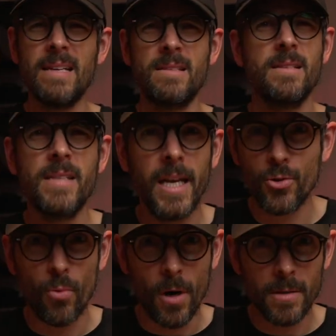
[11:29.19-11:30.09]

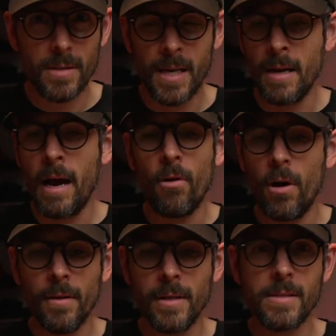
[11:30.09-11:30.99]
SSH works and how
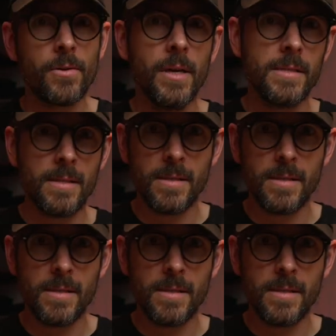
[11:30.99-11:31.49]
all of this crazy